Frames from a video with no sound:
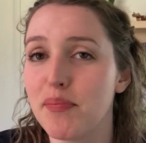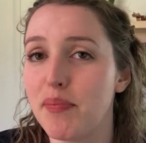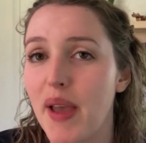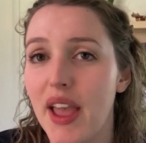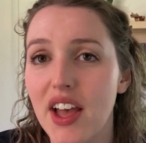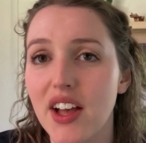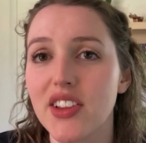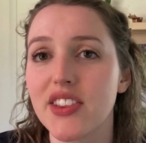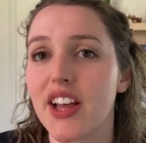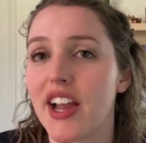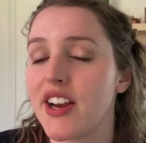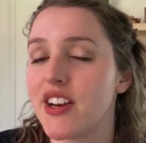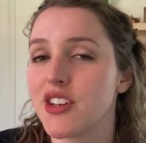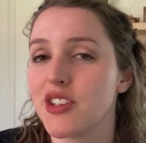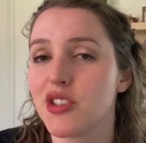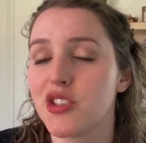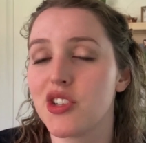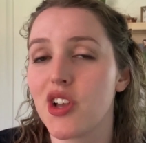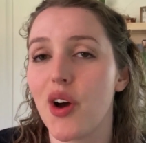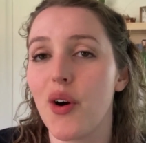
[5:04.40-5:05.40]
Pail
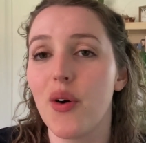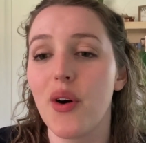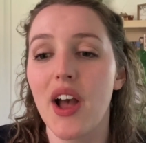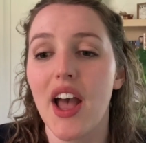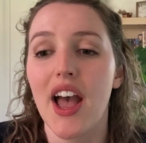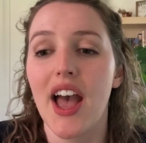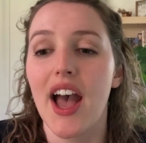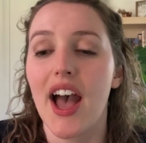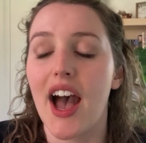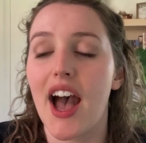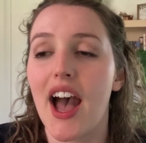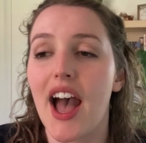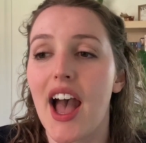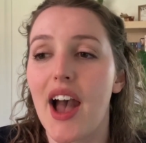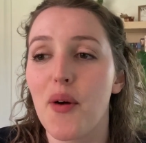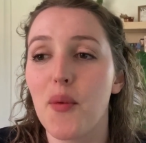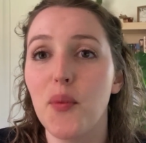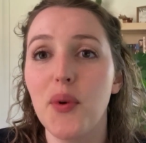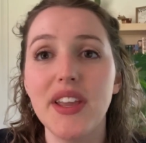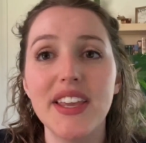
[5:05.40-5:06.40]
liner. So
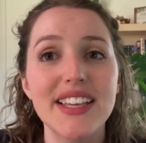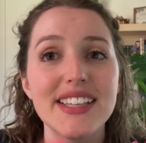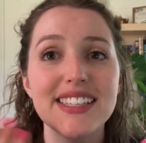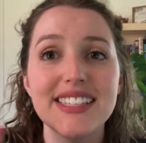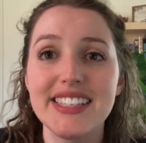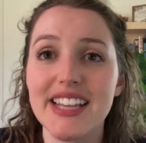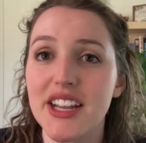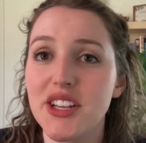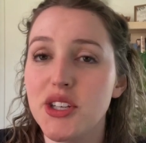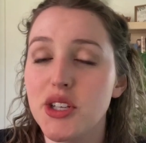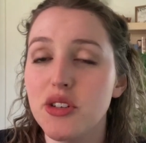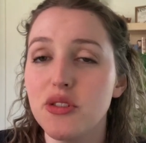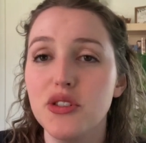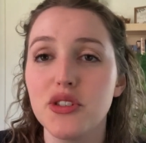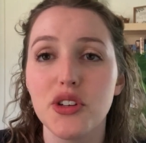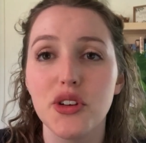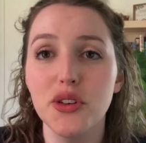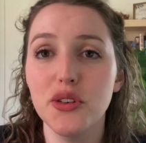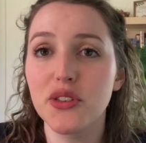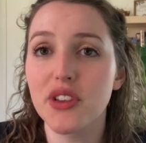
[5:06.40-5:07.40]
we can send you
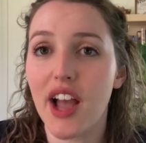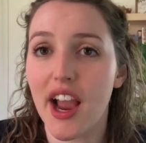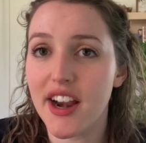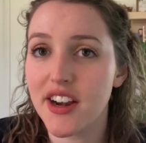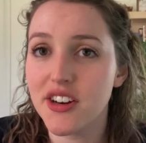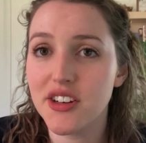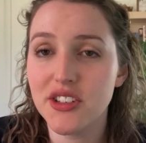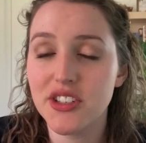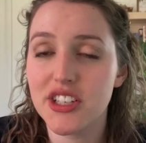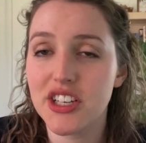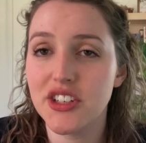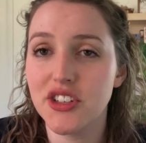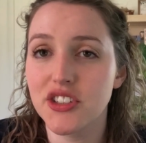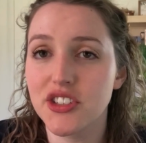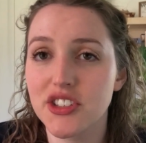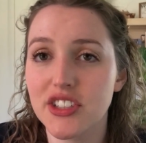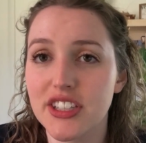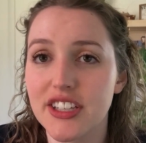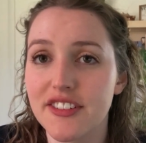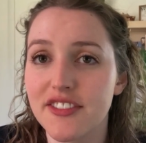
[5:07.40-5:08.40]
2 liners in your
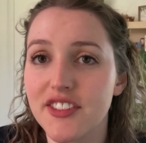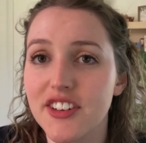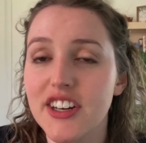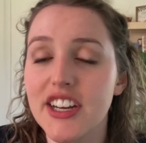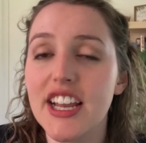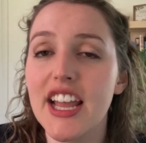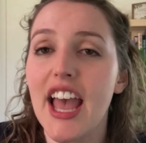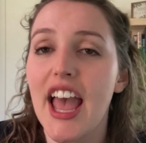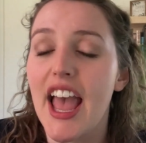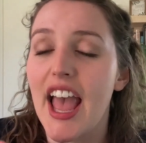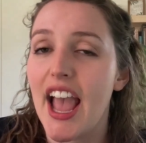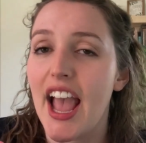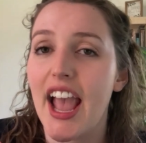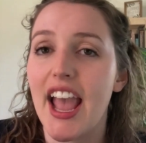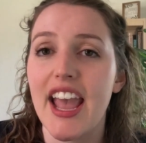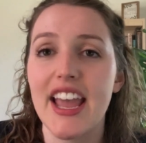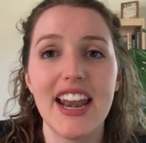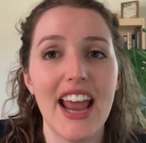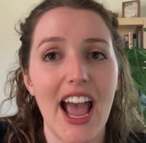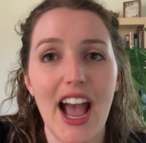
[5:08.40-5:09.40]
delivery,
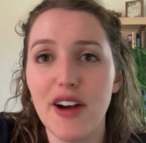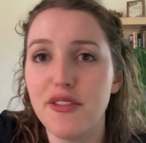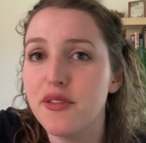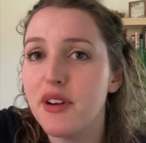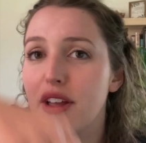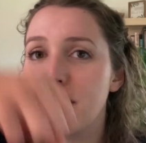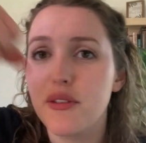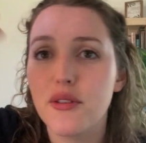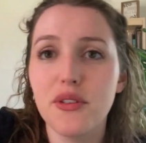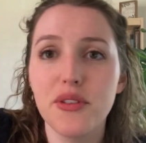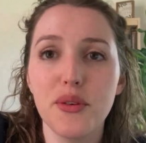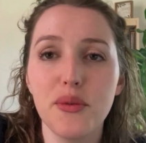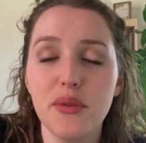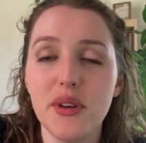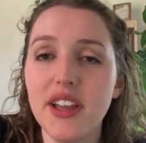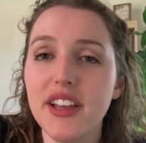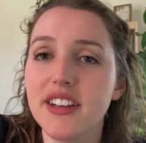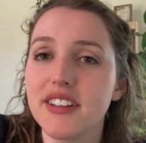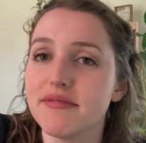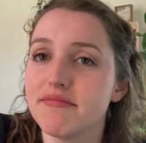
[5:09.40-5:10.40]
and halfway through the
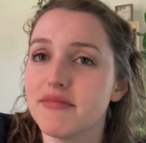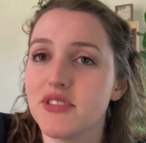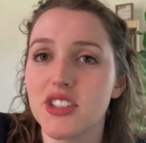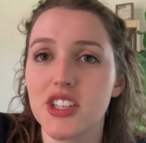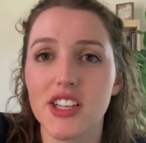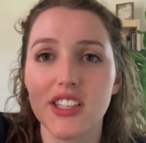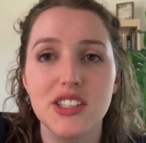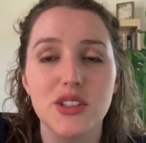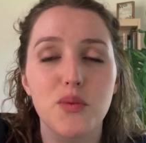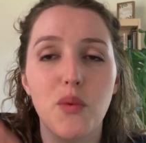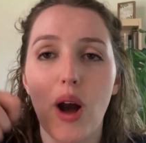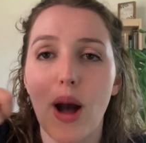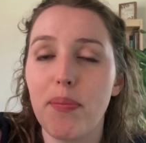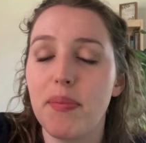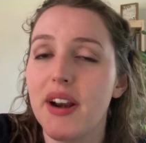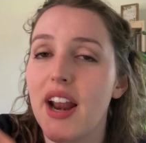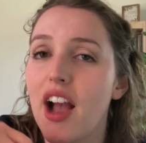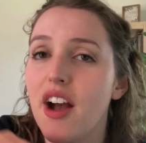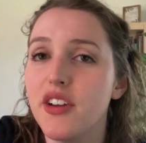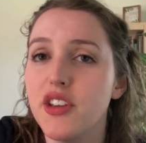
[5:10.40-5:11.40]
week, just swap
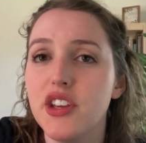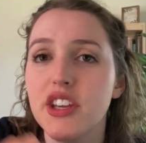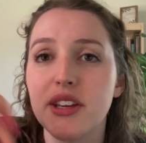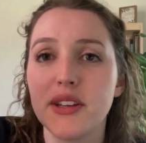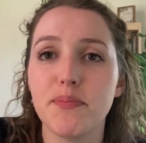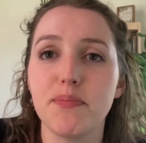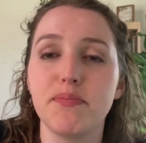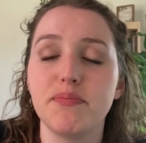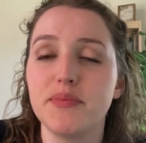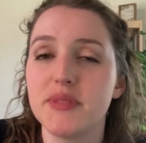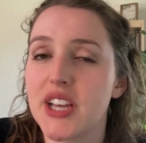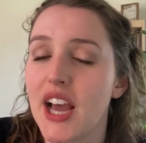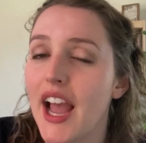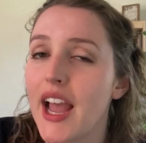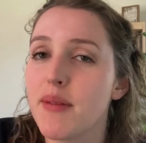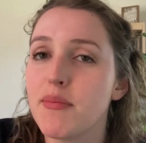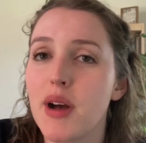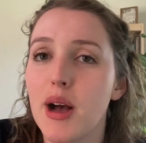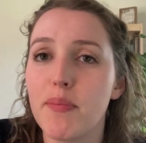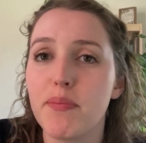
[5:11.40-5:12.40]
it out. You can
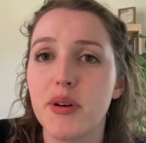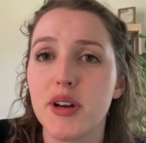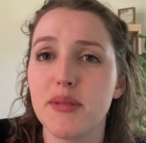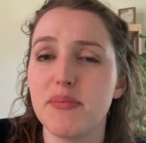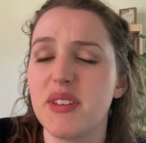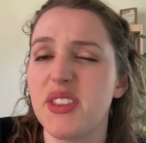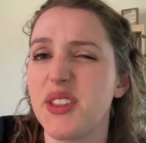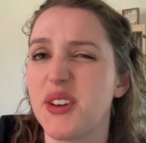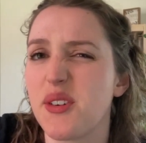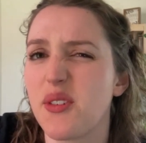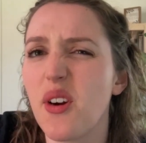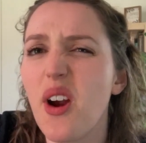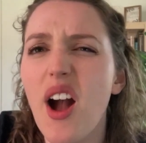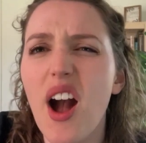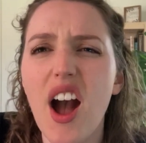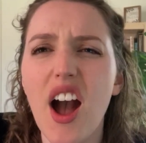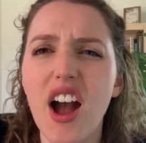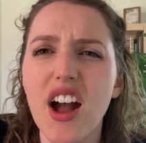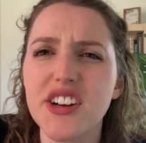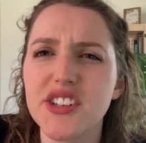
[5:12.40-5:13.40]
tie them up, put them in the
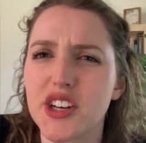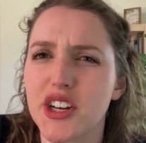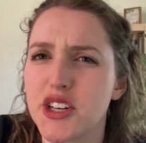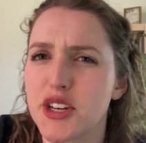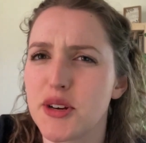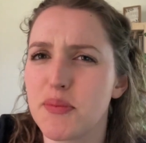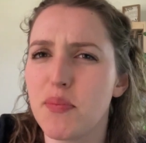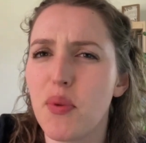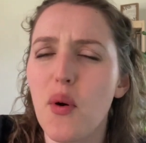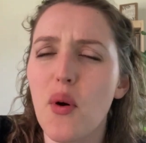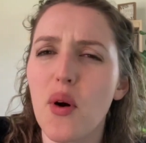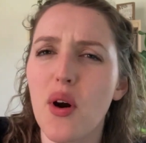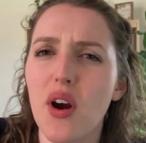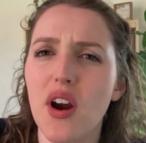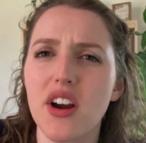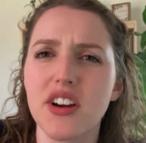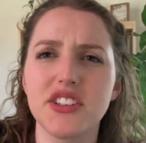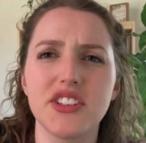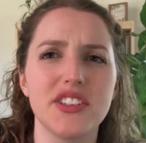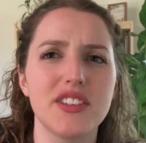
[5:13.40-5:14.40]
garage, on your
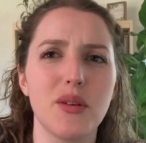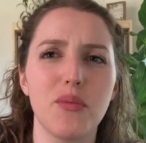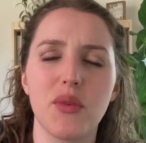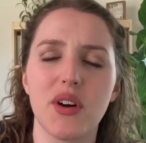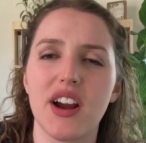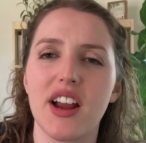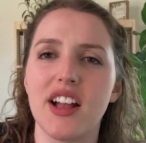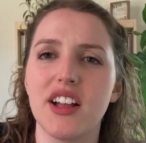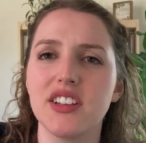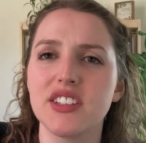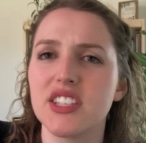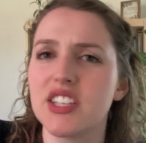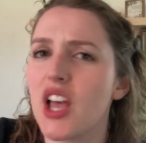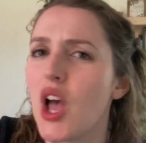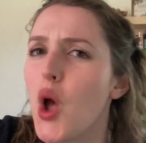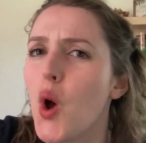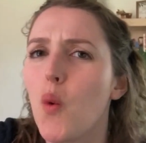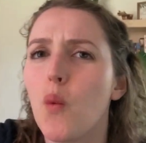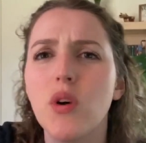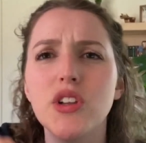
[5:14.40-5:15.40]
porch, somewhere else.
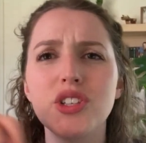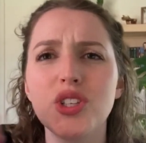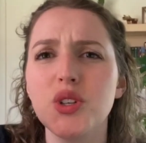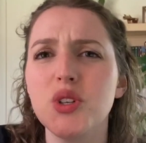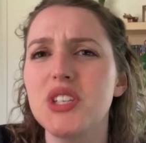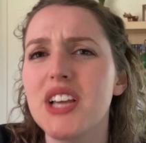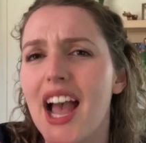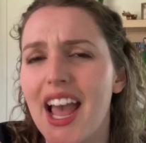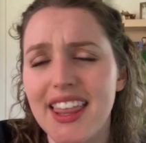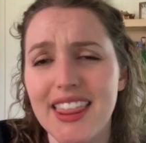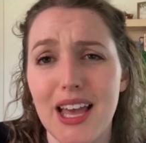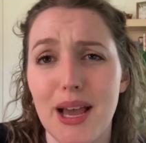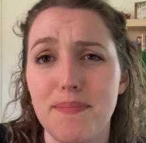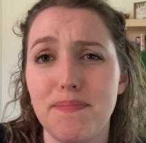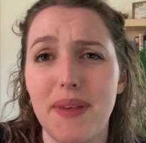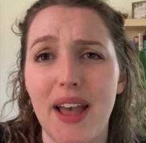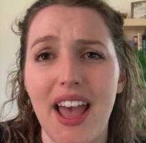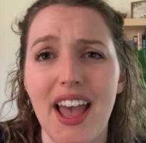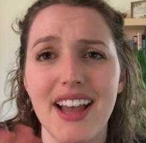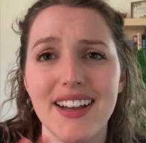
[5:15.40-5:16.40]
Once you tie that
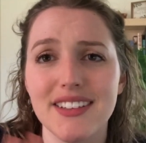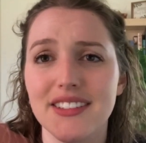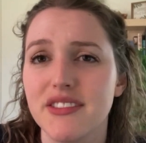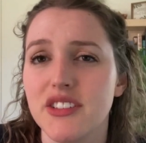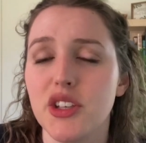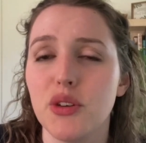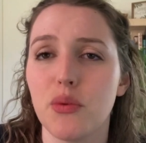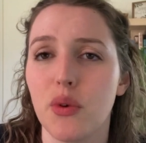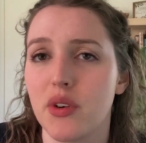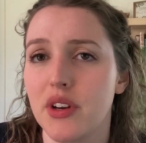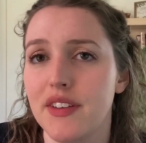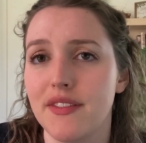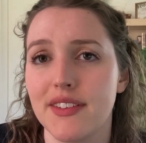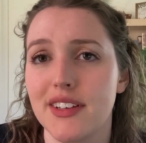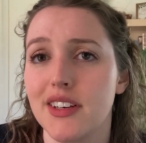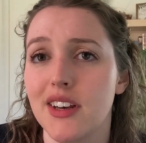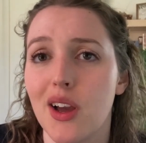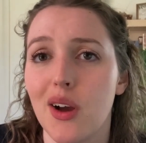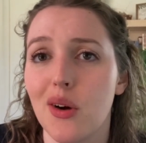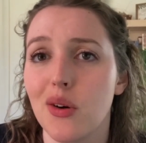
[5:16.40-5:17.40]
bag, you won't
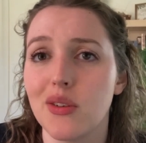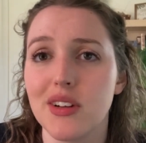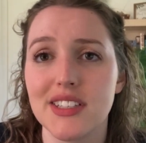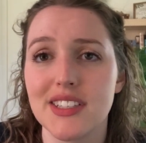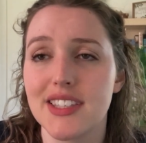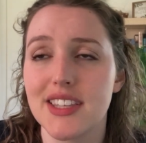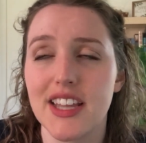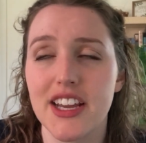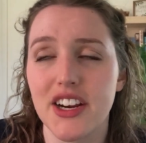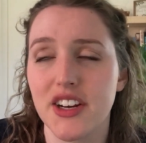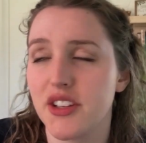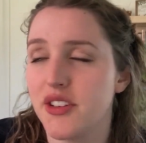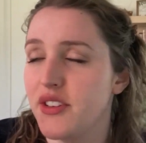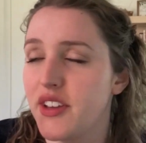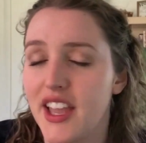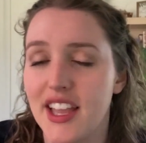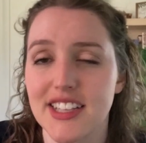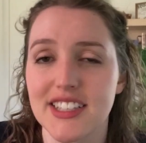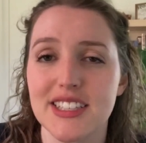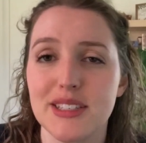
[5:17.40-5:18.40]
even know it's there. You
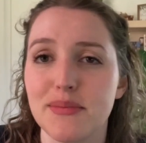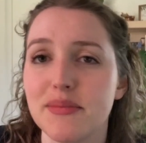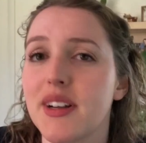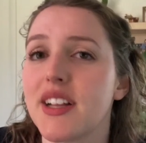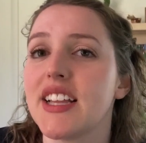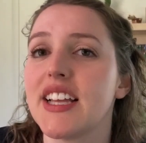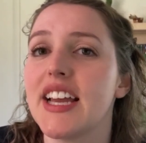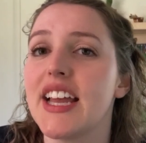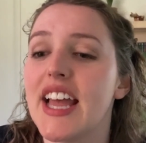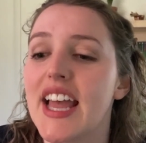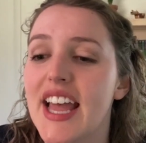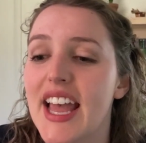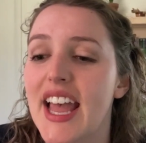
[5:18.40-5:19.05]
can't smell it.